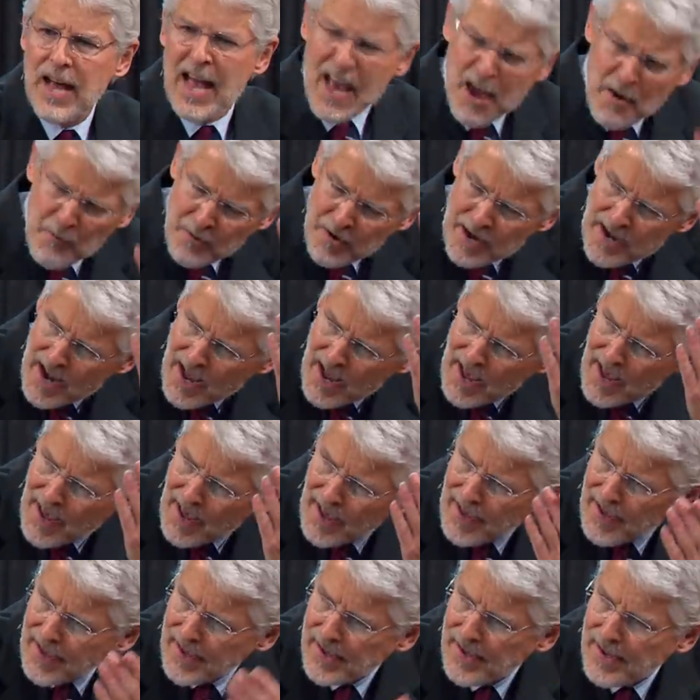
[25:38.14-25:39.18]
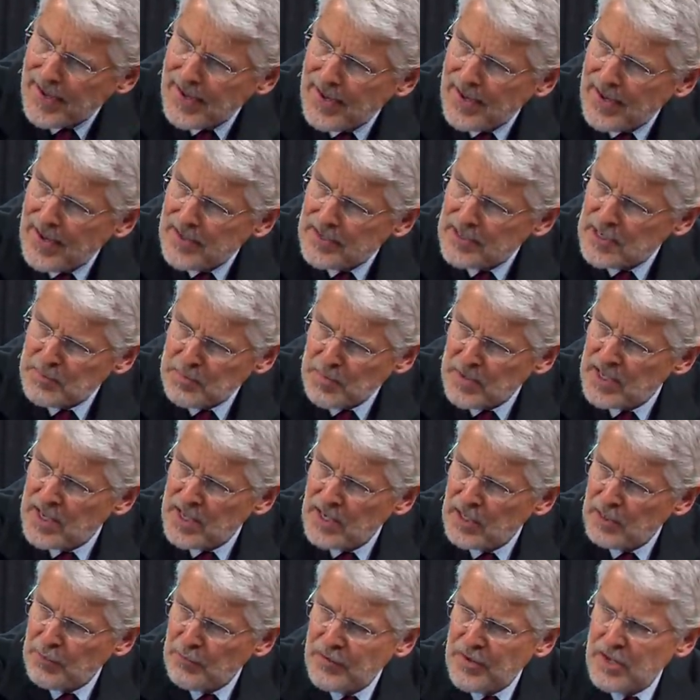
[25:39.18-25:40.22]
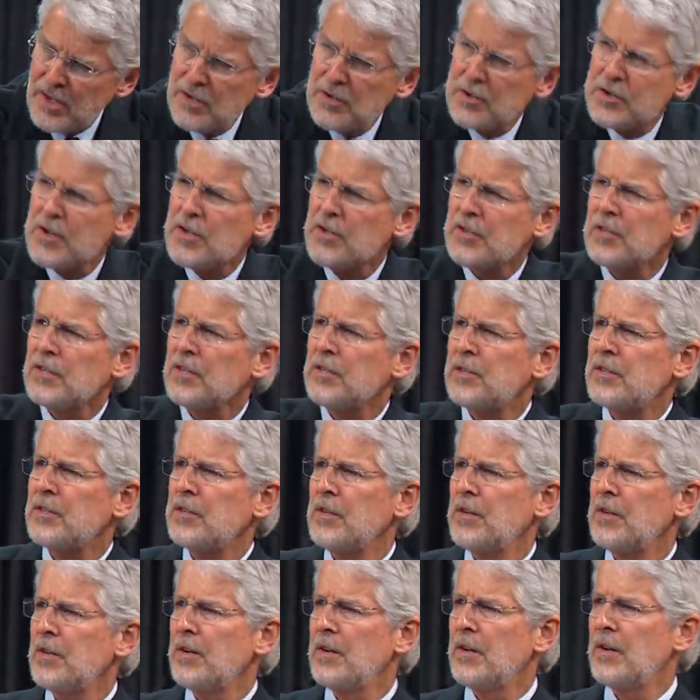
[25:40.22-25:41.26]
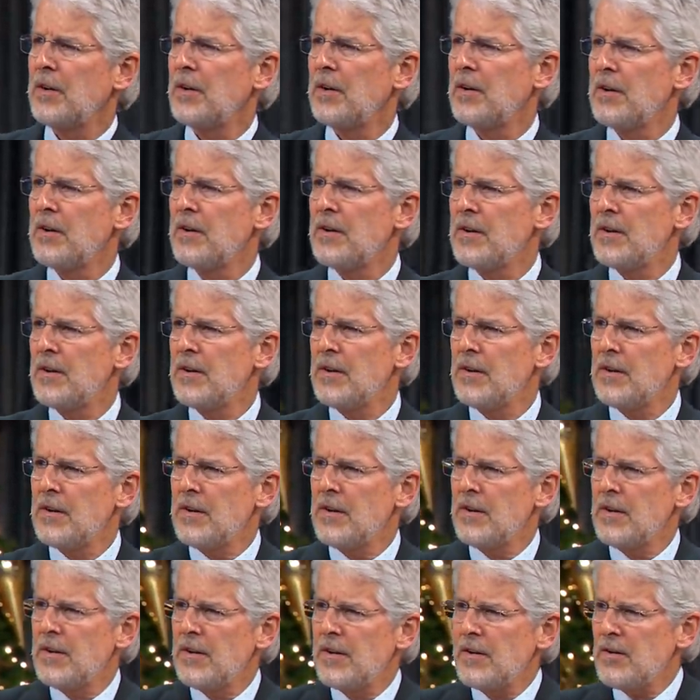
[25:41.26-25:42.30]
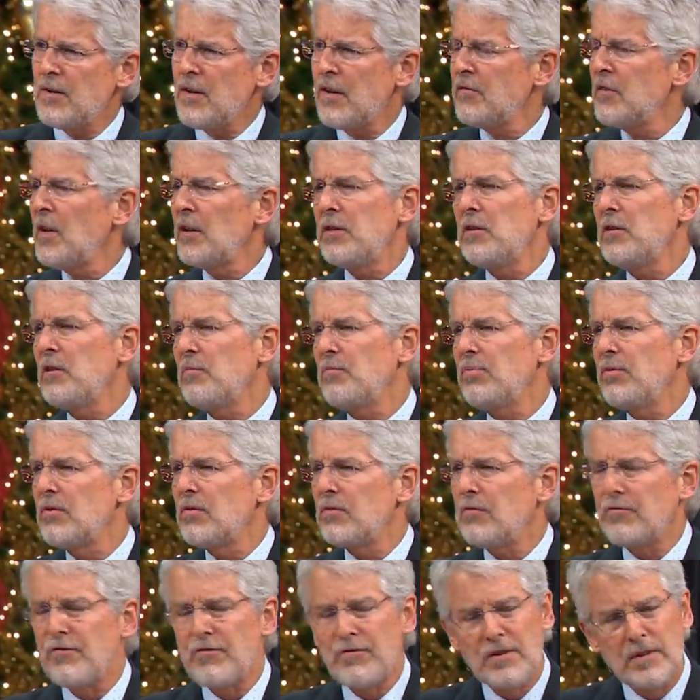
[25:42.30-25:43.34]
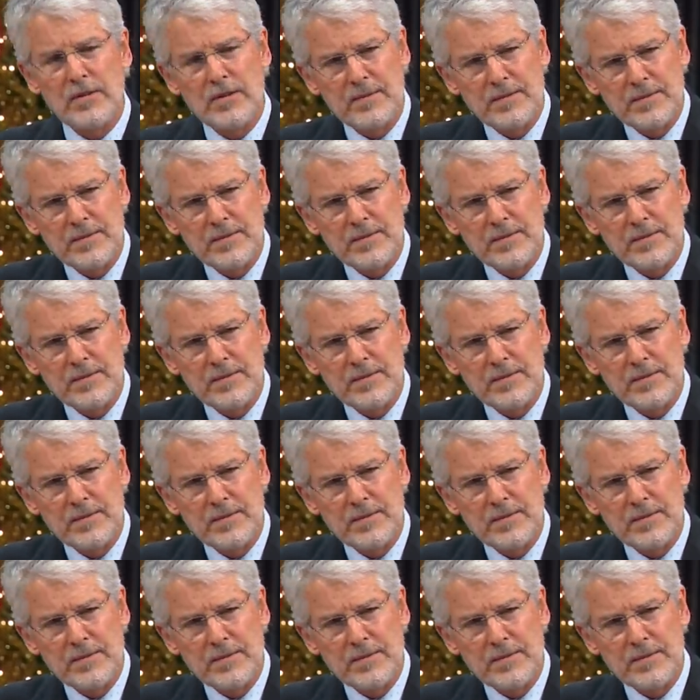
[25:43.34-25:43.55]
Every day, just begin at the feet of Jesus. You have nothing to prove.